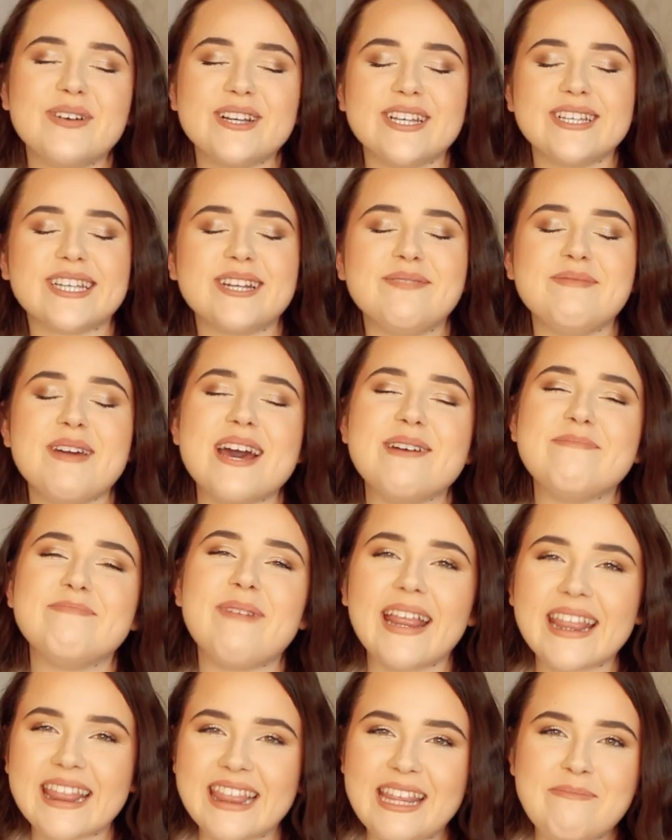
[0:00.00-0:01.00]
which is going to be a
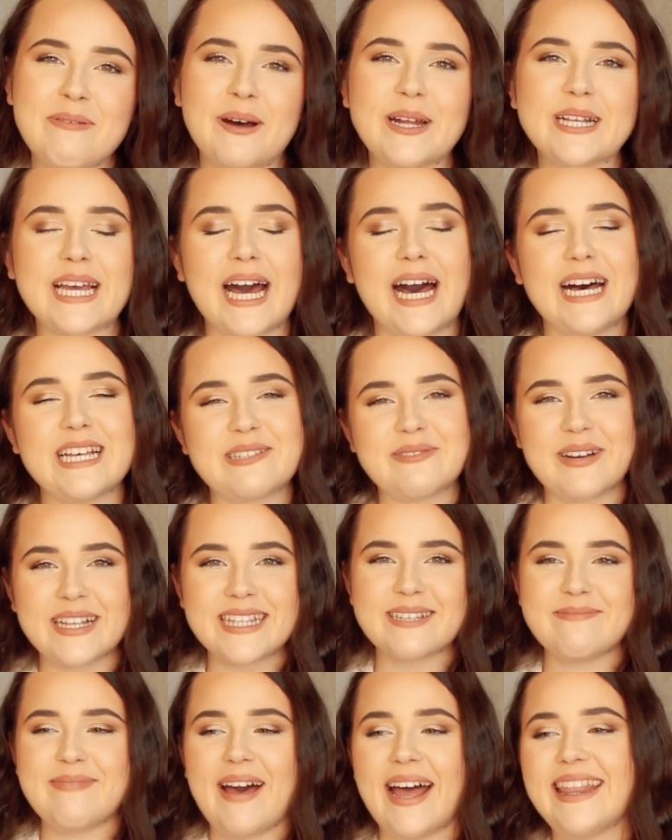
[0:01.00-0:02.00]
monthly podcast
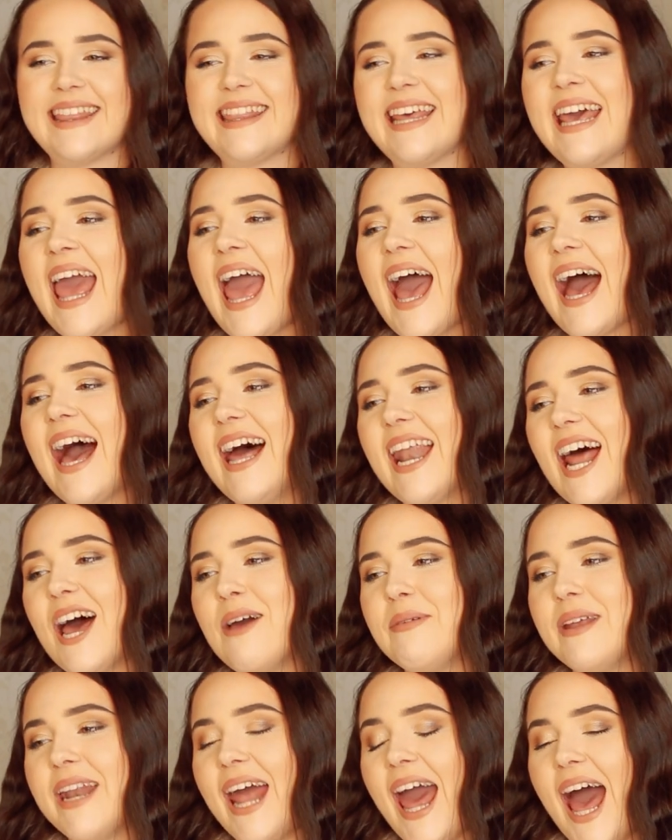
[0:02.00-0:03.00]
once a month and
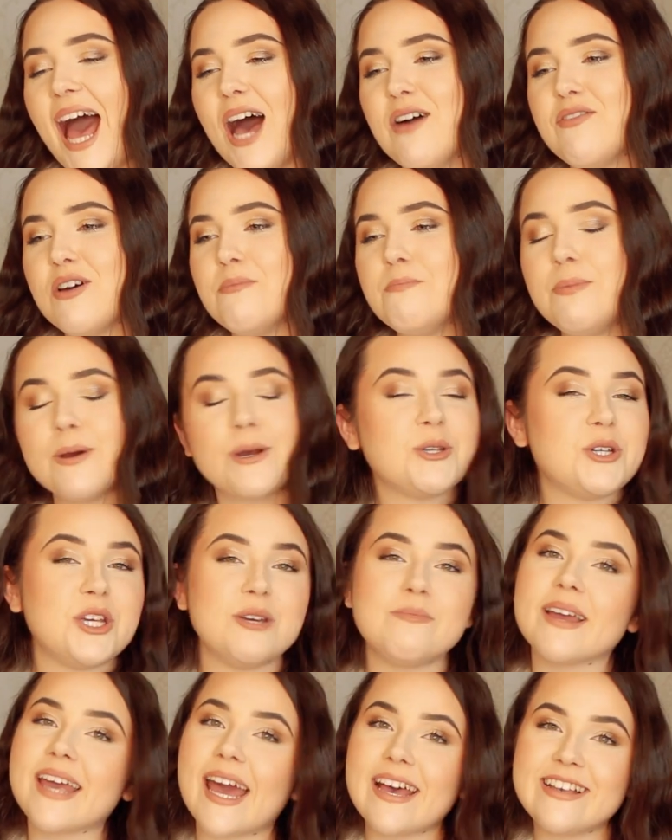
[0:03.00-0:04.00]
I'm going to have a
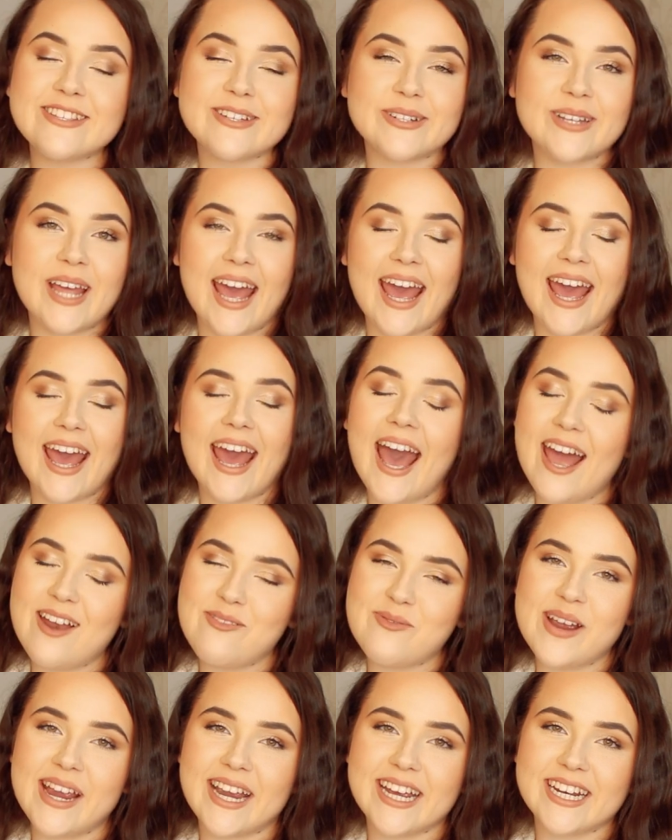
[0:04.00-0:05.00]
booktuber guest on here
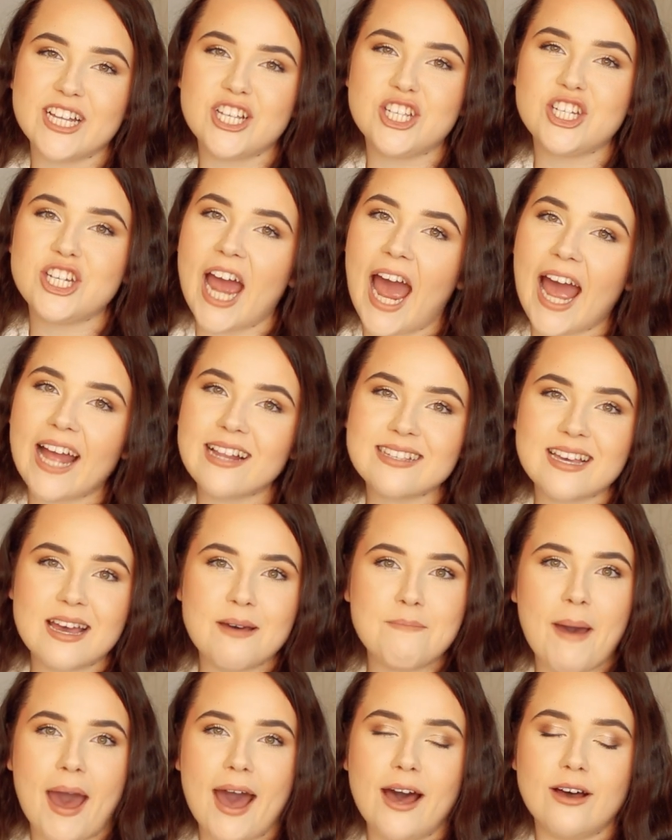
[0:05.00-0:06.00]
and we're going to chat
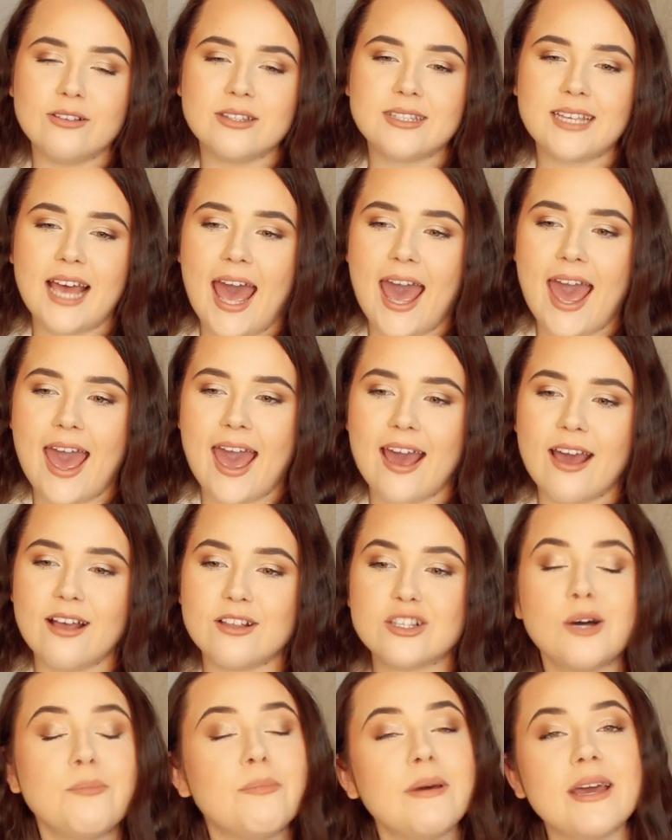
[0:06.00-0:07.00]
about a
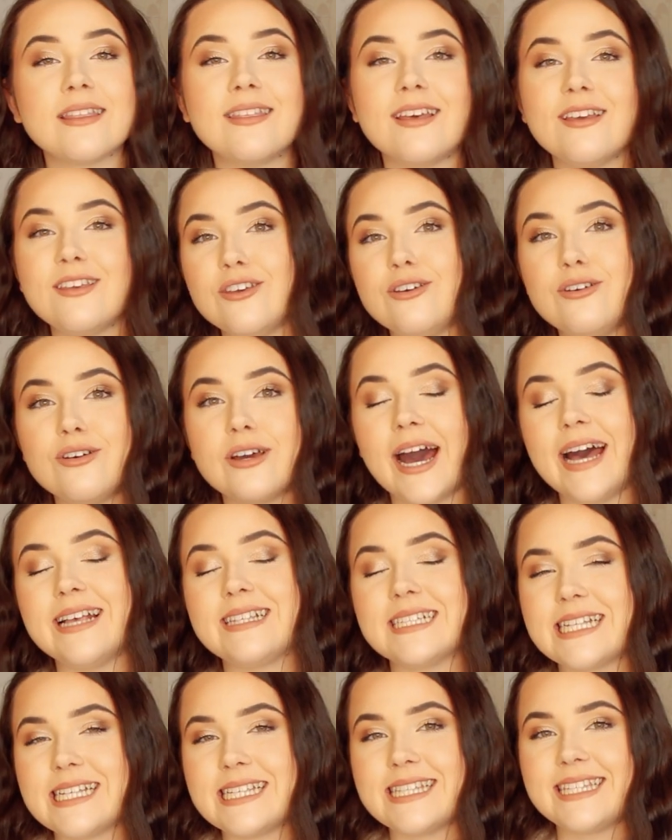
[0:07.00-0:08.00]
topic that you
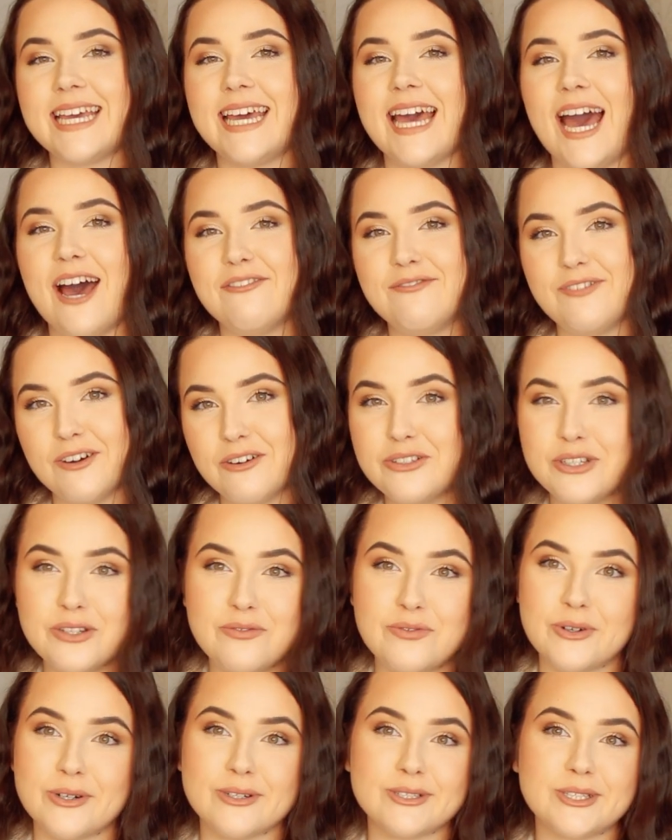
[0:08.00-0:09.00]
guys in this tier have voted
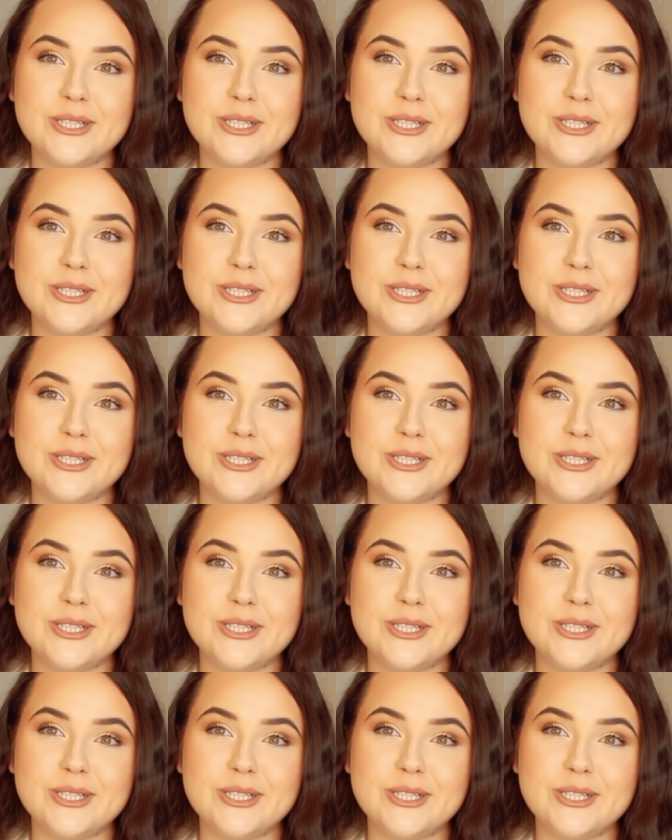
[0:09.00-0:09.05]
for.